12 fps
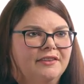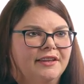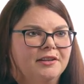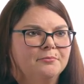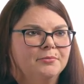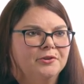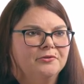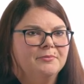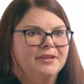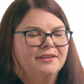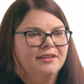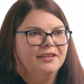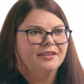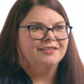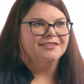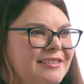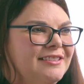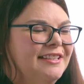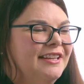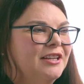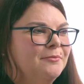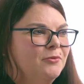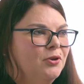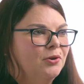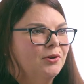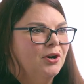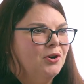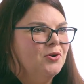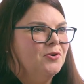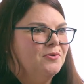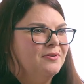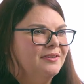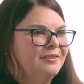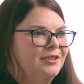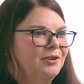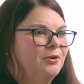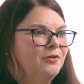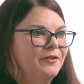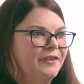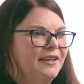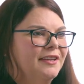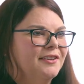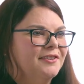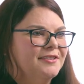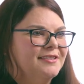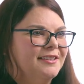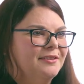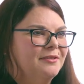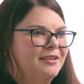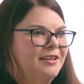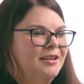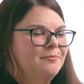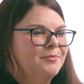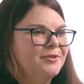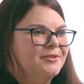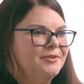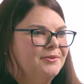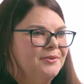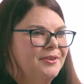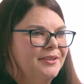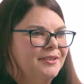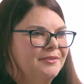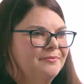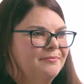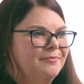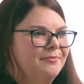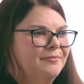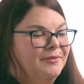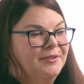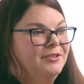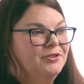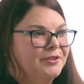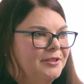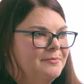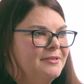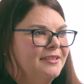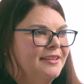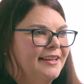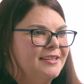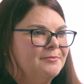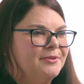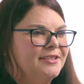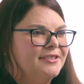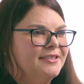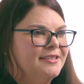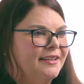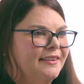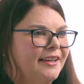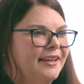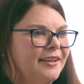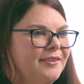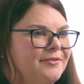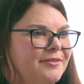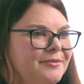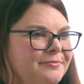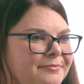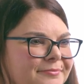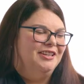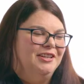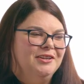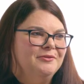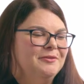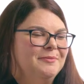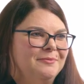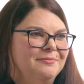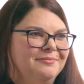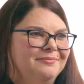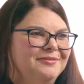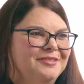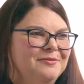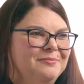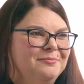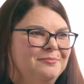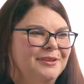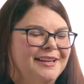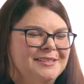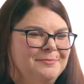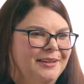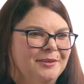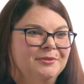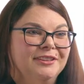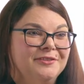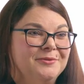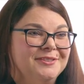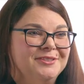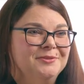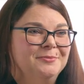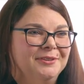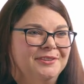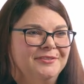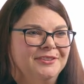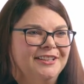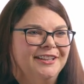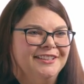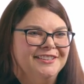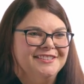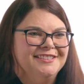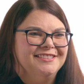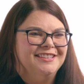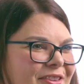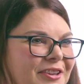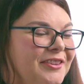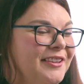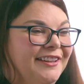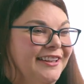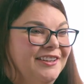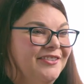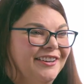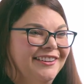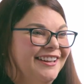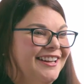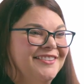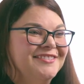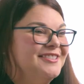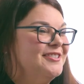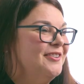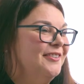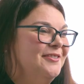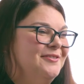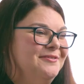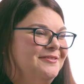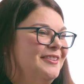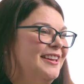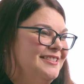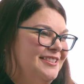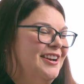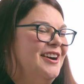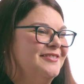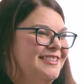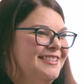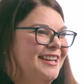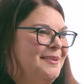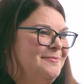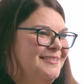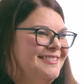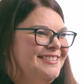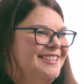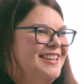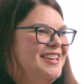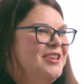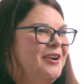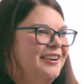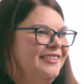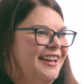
improvement and seeing them grow, you know, over the years and pursue the dreams and the aspirations that they have. We've been blessed beyond belief with two beautiful daughters. They're the light of our lives. And so that's oftentimes, you know, our